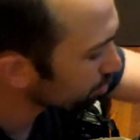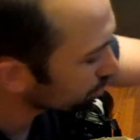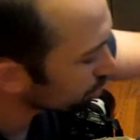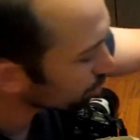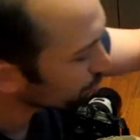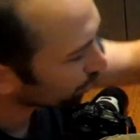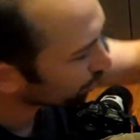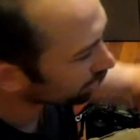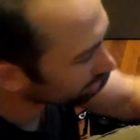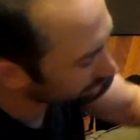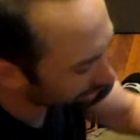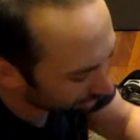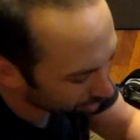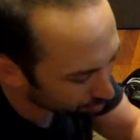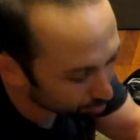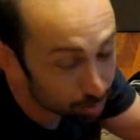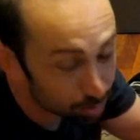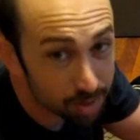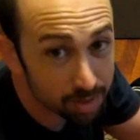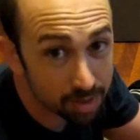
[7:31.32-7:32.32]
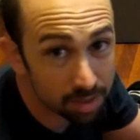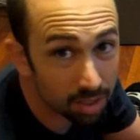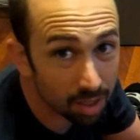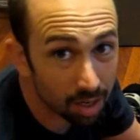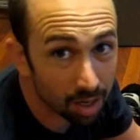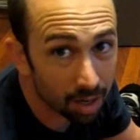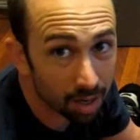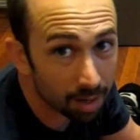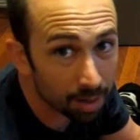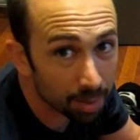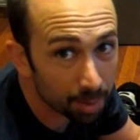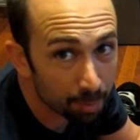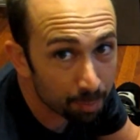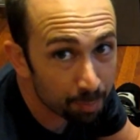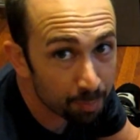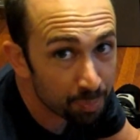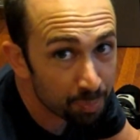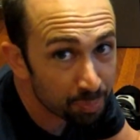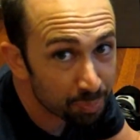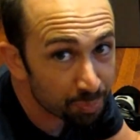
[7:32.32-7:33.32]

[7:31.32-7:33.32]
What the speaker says: super clamps, and